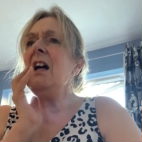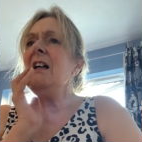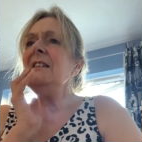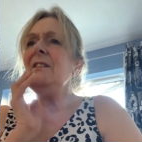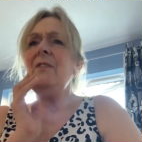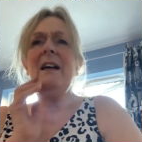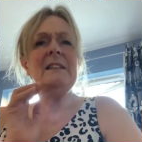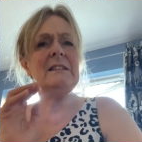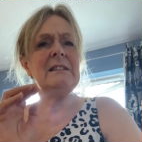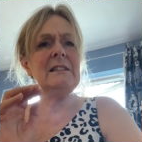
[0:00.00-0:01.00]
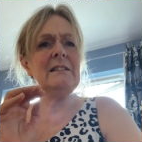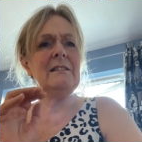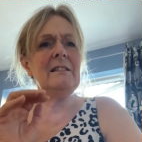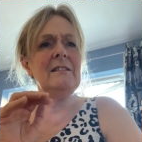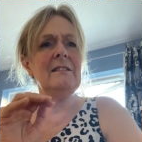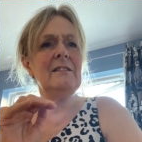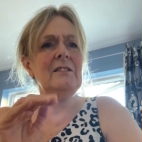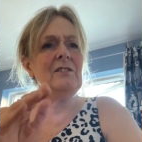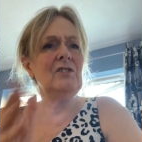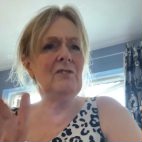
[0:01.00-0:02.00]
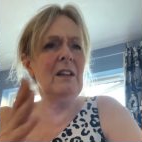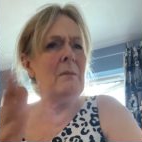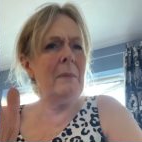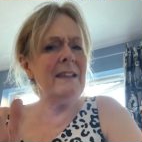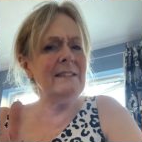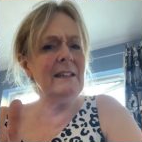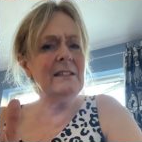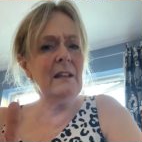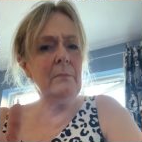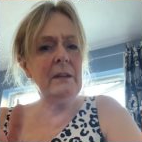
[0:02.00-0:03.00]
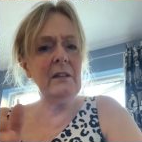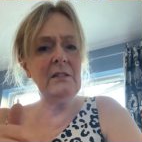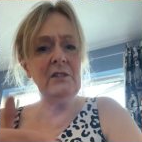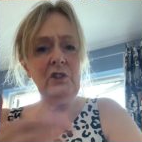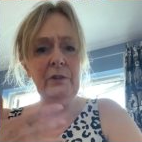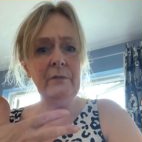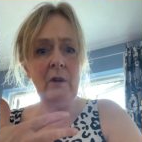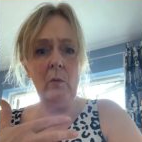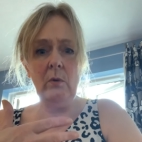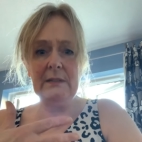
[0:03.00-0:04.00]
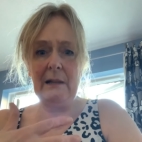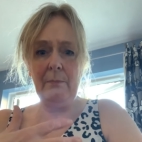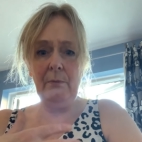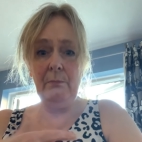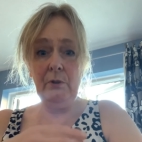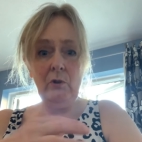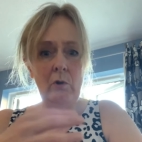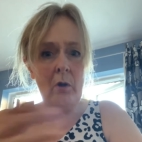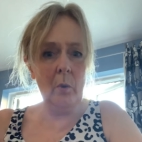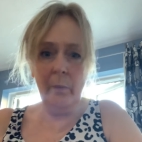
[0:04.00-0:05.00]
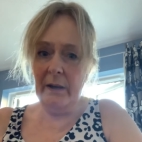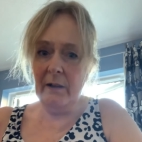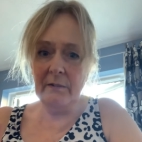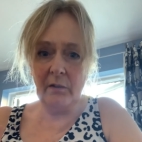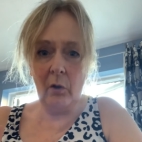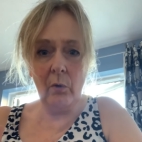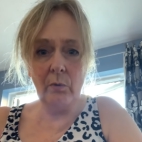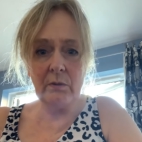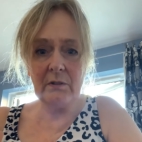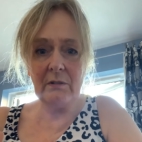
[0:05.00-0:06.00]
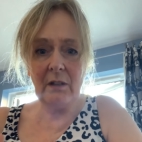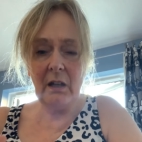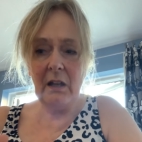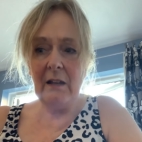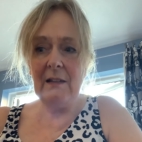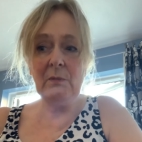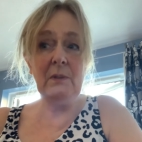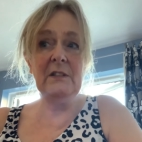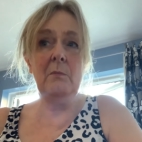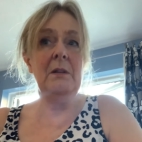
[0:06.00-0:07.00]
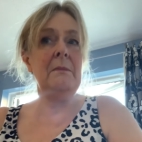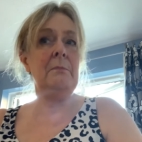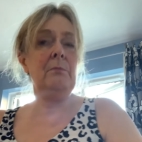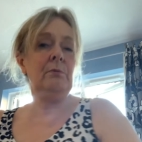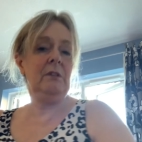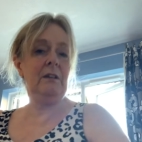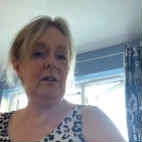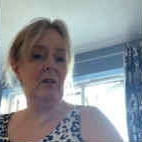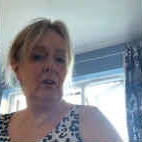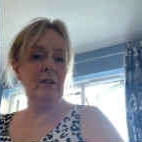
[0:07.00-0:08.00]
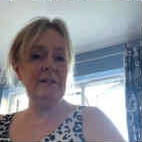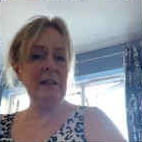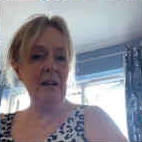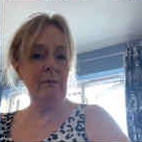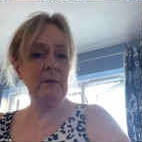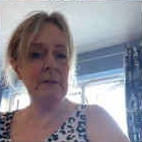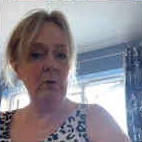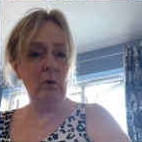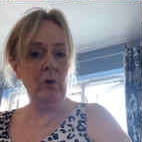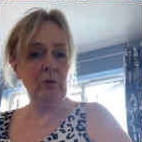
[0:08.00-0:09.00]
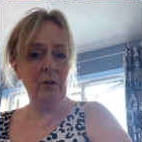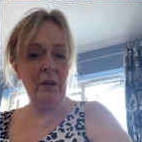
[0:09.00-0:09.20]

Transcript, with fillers: So that's amazing, isn't it? Because you know what's happened, but nobody else knows. And that's why so many people can conceal it for so long.